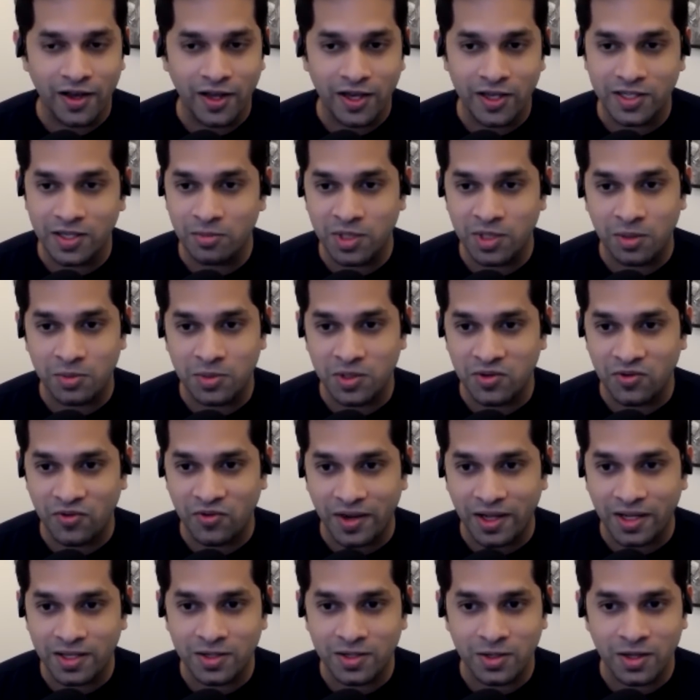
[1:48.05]
some tips and
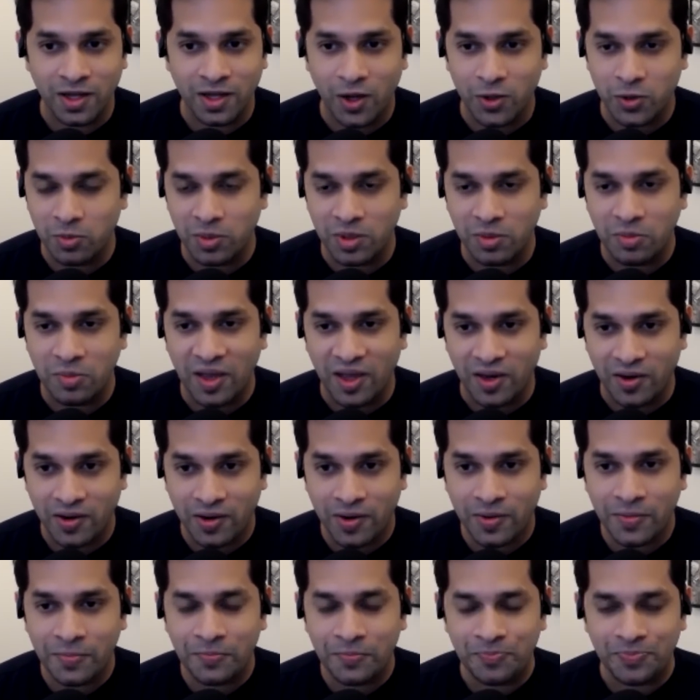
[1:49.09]
tricks on how to be better.